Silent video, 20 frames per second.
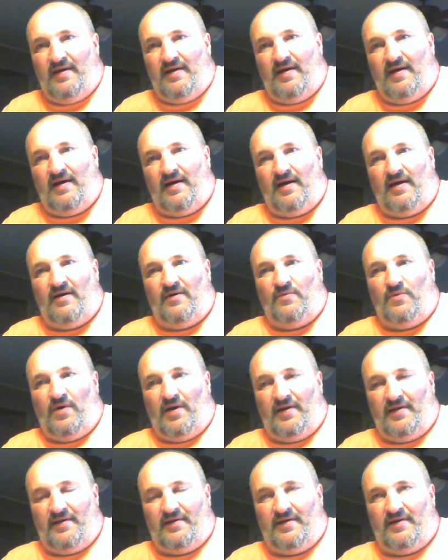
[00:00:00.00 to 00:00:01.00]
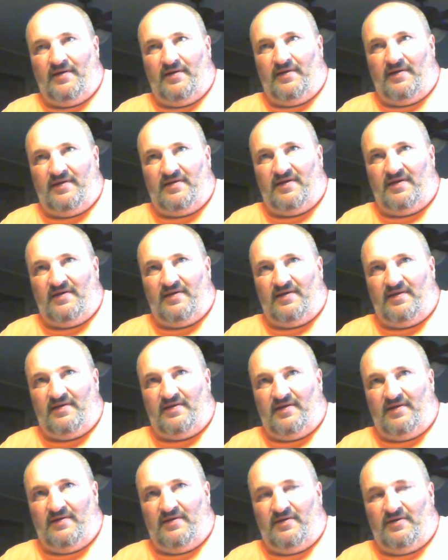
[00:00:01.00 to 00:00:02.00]
uh, one of the,
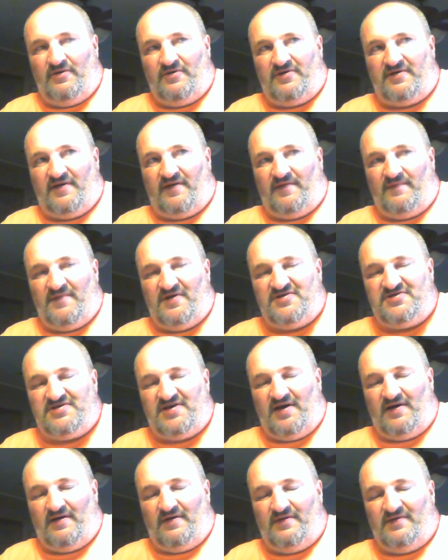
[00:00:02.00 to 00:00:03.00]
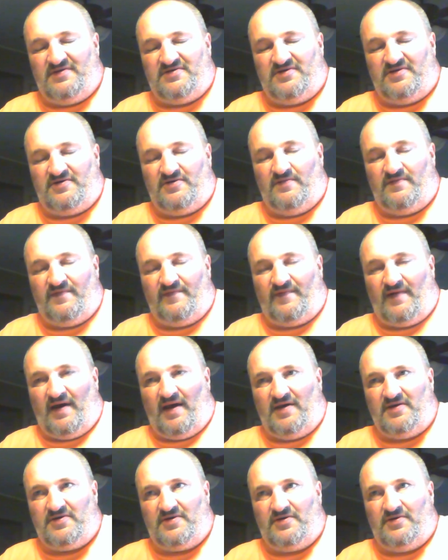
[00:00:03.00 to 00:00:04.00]
the nurses, Michelle, is the
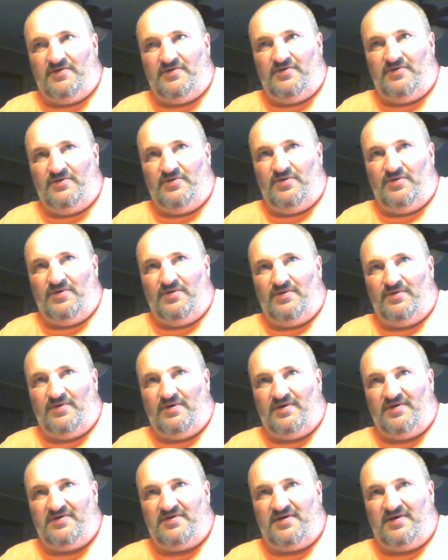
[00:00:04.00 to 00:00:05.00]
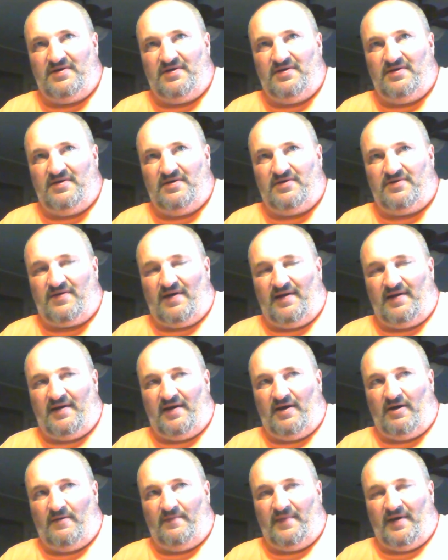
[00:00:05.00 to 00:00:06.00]
supervisor who was trying to
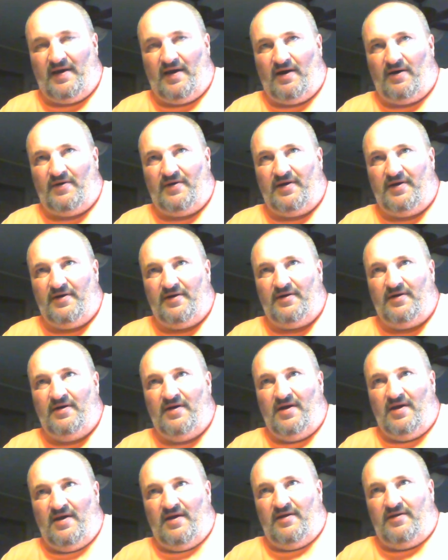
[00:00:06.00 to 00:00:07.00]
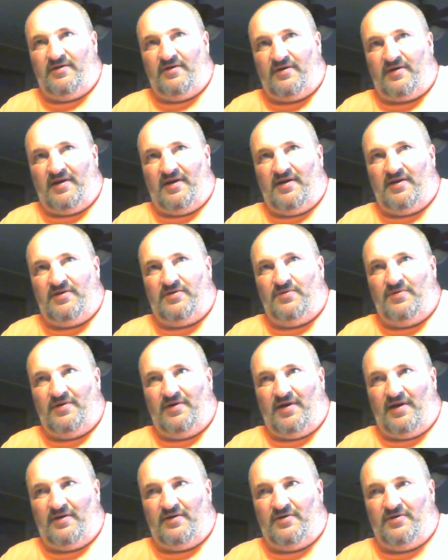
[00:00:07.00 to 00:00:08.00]
help me out here. Took it into
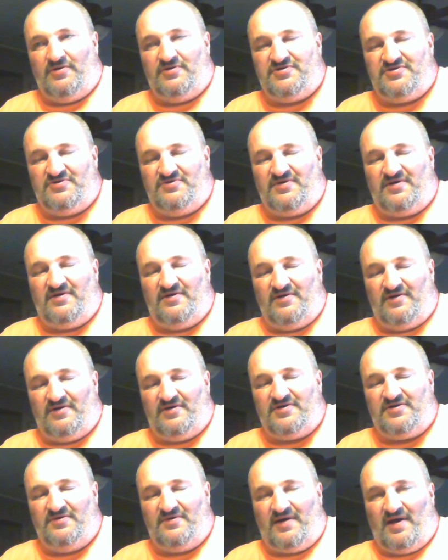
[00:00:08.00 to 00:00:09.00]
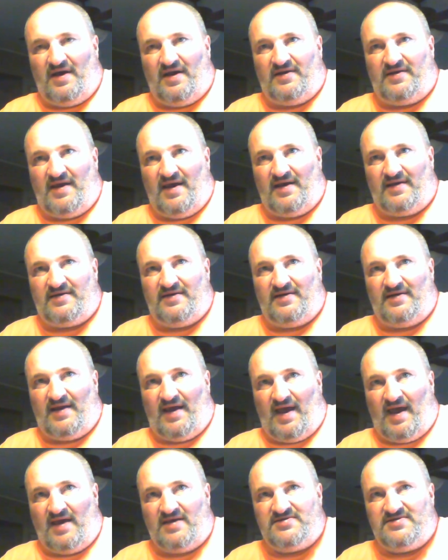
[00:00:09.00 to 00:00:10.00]
another nurse who, nurse who contacted
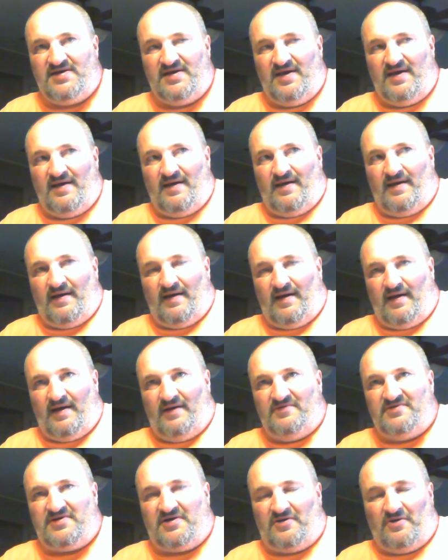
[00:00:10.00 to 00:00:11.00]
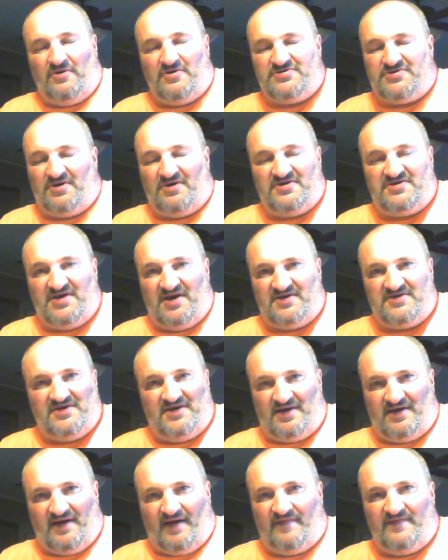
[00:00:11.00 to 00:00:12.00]
Liz. Uh, it was a closed door
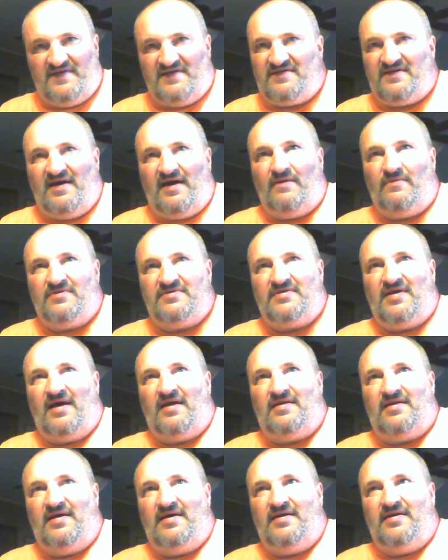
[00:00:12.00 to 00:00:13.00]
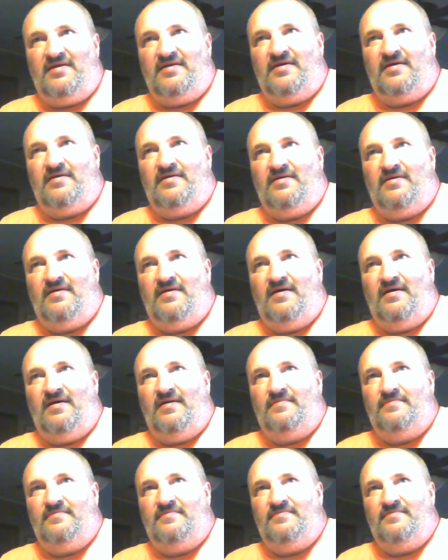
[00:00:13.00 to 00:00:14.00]
session. Obviously, I was not let in there.
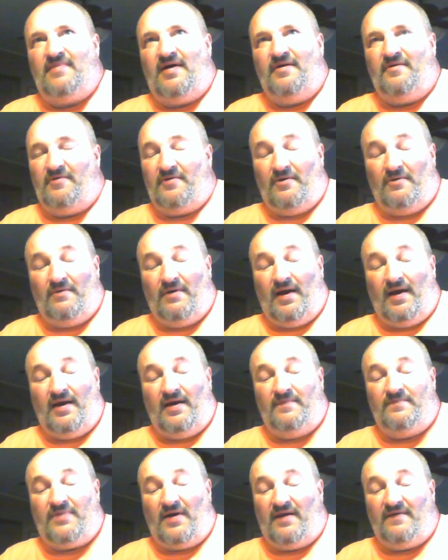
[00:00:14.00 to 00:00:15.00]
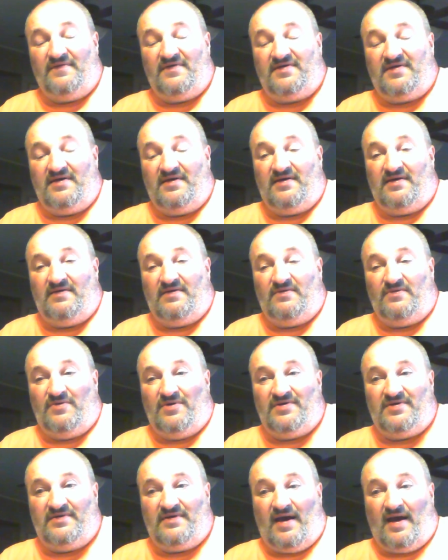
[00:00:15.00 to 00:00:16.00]
Um, I don't know why privacy
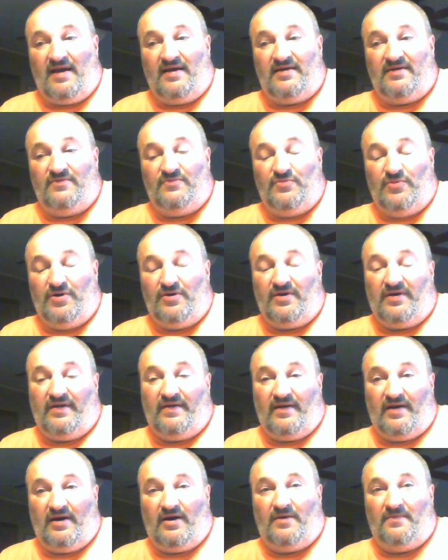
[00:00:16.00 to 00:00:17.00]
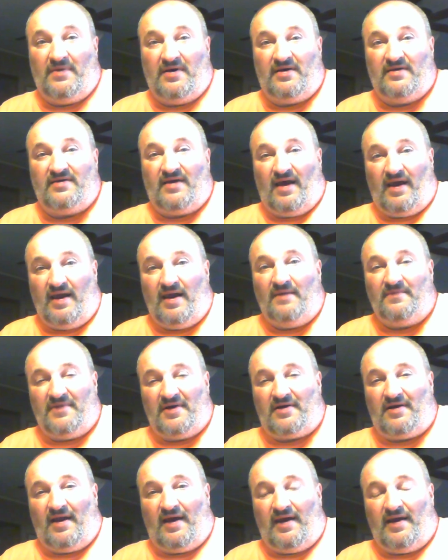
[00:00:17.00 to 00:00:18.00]
was not really there because I am
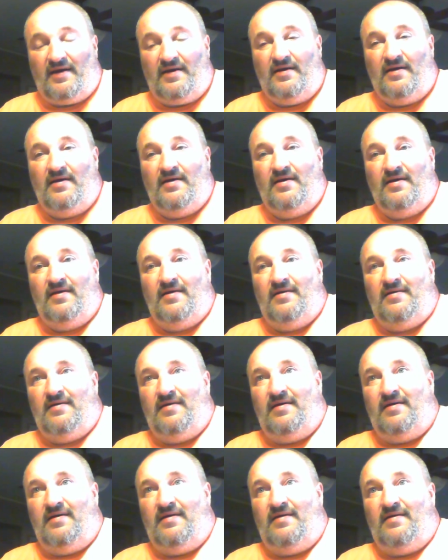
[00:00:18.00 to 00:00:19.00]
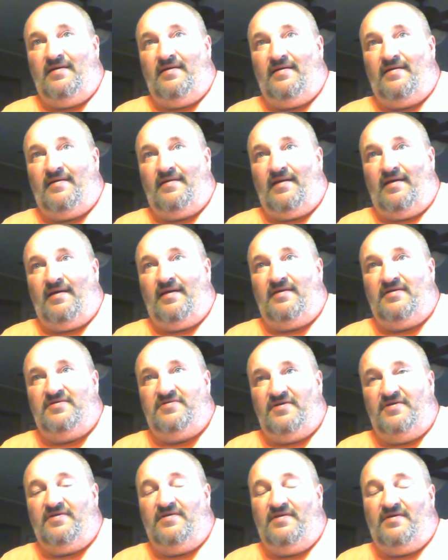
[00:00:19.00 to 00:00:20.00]
the client and I
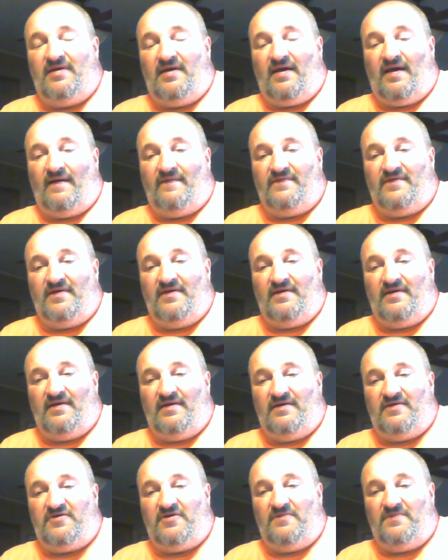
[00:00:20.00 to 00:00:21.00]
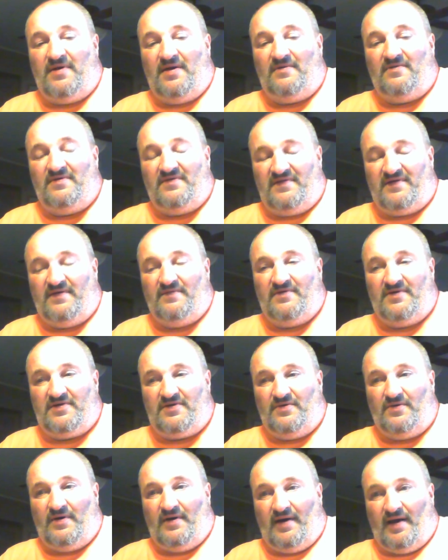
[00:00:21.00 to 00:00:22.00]
should have to, I should be able to see what's
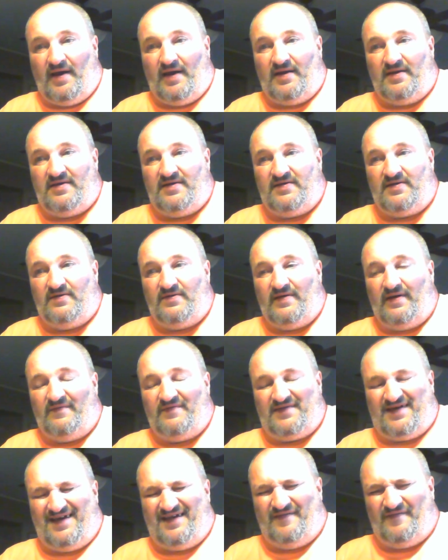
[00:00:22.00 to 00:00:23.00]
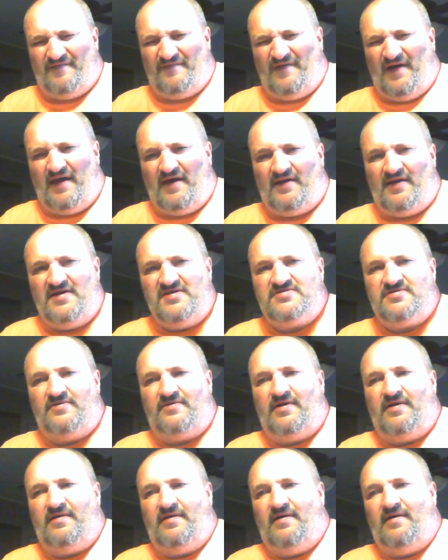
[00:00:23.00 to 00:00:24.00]
going on. So that was kind of a violation
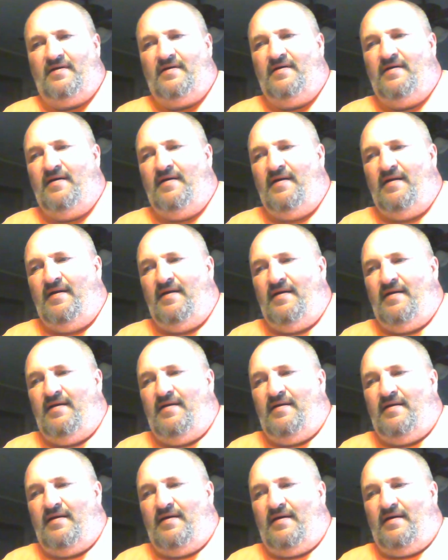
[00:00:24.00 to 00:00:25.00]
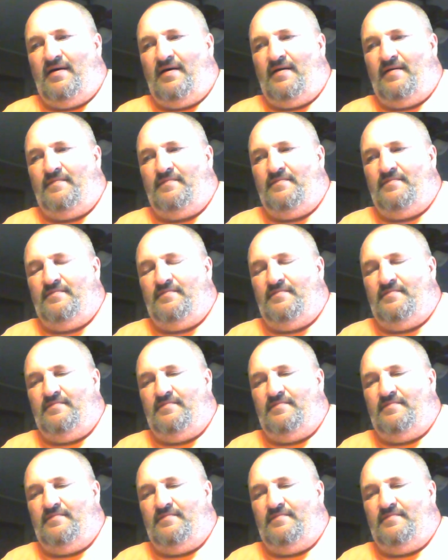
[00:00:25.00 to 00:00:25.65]
right there. Um,